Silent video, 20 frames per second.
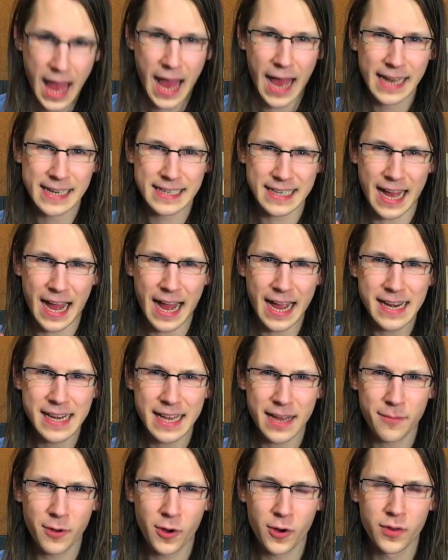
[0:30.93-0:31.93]
And I
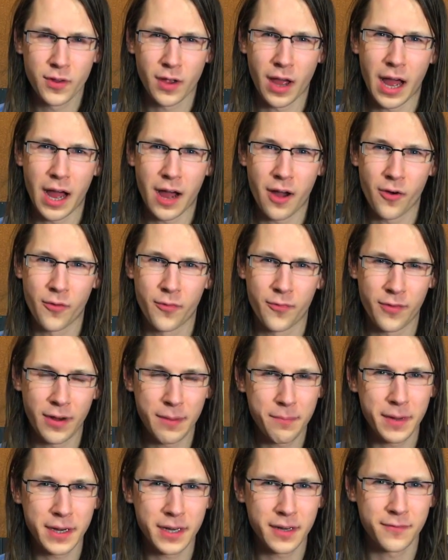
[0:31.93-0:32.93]
demoed how
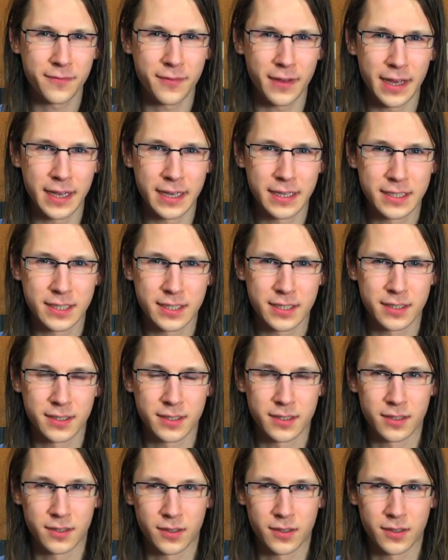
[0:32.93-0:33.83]
flipping the face,